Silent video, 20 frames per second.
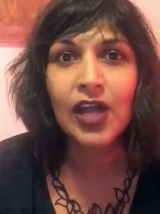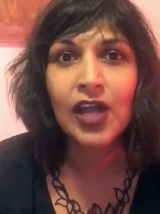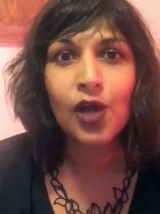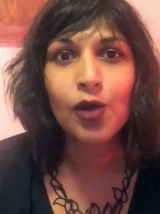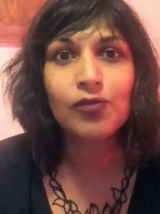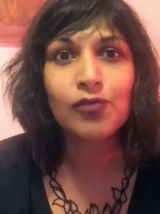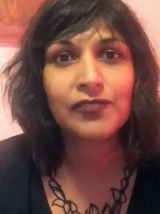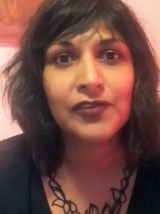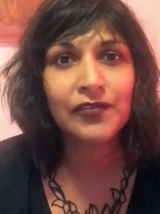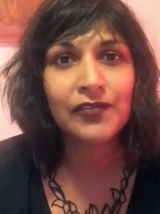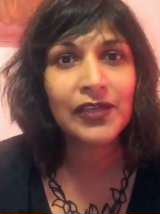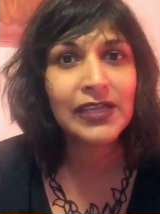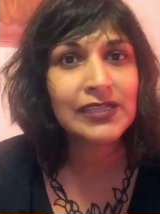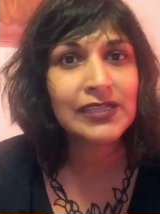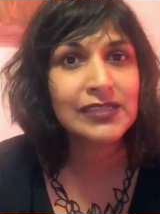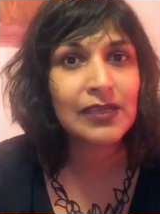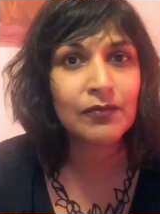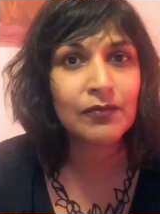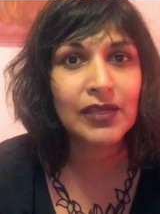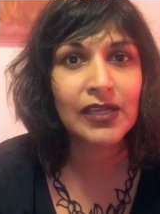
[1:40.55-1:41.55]
or if you're feeling
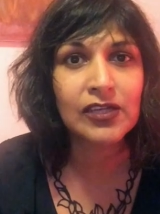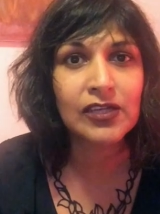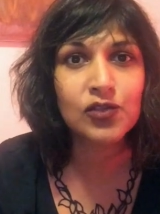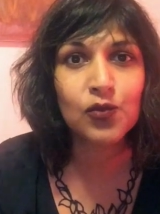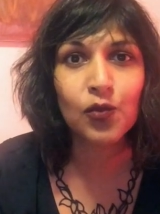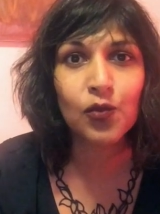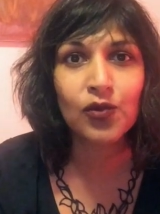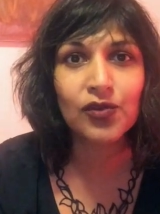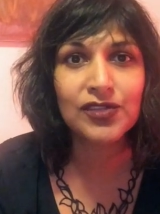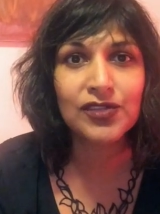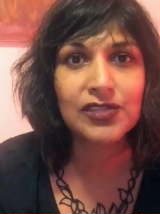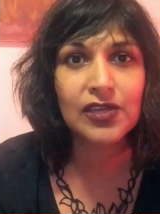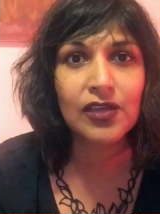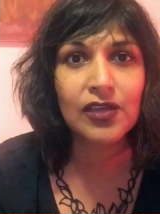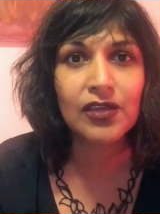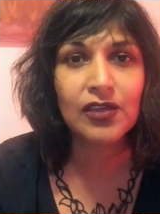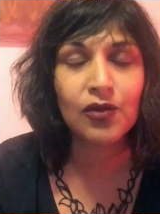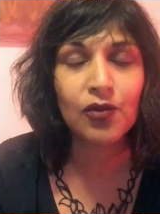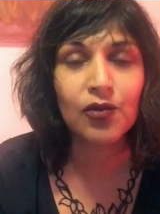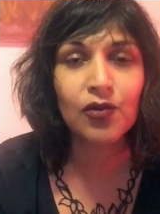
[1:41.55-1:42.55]
something towards
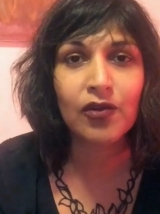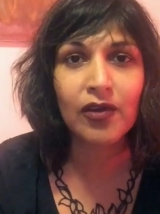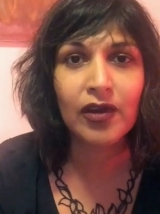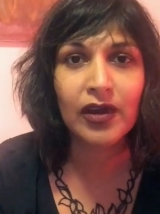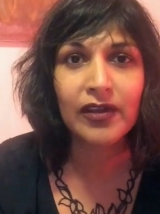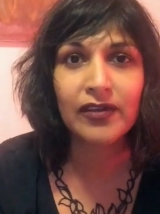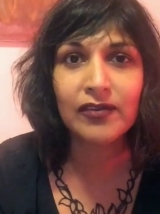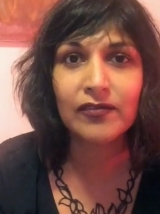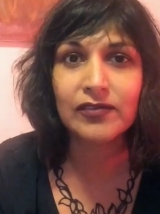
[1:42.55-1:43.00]
your